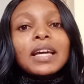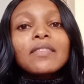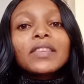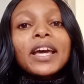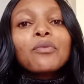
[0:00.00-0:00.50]

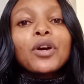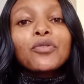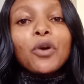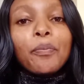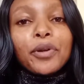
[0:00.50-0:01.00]
Then when
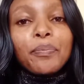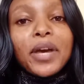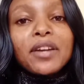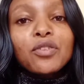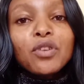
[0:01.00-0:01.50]
you're
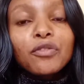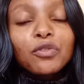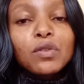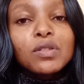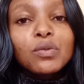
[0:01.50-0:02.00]
preparing your
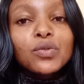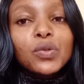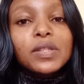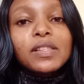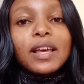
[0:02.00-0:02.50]
foods, you
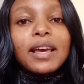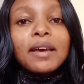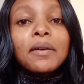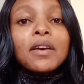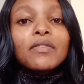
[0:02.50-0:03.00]
choose
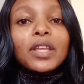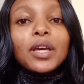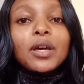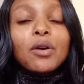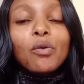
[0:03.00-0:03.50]

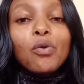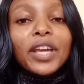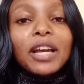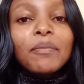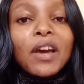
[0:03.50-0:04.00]
the
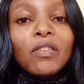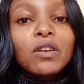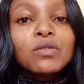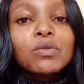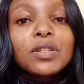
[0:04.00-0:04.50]
cooking
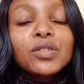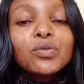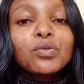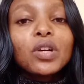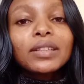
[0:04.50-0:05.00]
methods which
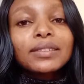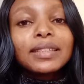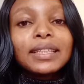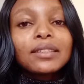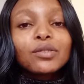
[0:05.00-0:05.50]
do not
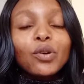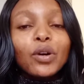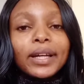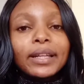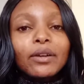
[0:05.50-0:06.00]
need
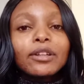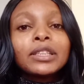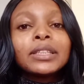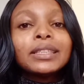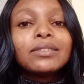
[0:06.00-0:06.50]
oil or
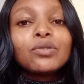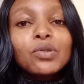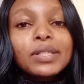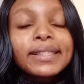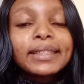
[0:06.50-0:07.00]

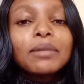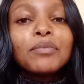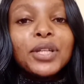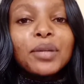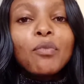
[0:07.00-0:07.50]
use
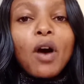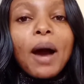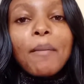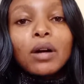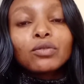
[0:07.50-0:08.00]
minimal
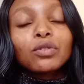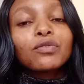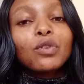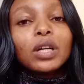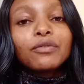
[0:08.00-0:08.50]
amount of
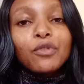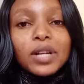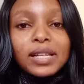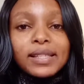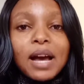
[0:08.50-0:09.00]
oil. For
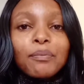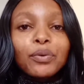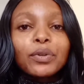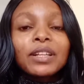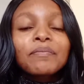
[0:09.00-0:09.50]

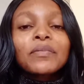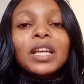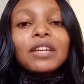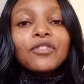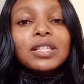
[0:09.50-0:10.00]
example,
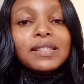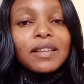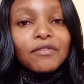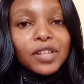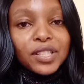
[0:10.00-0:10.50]
if it's
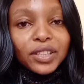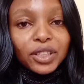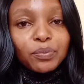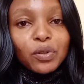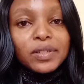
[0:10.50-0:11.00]
the
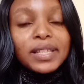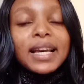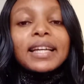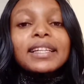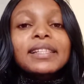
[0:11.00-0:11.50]
vegetables,
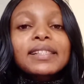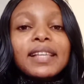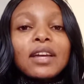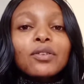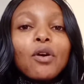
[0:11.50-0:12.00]

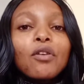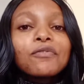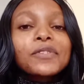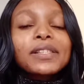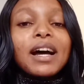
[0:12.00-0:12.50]
instead of
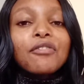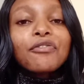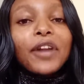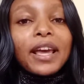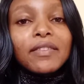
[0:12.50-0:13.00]
stir
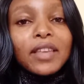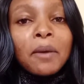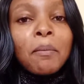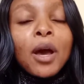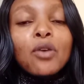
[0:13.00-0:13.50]
frying
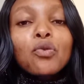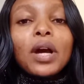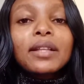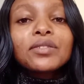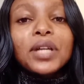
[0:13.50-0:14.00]
them, you
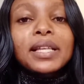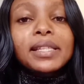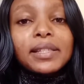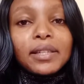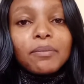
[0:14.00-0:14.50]
can
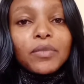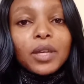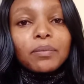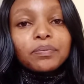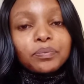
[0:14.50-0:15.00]
just steam them.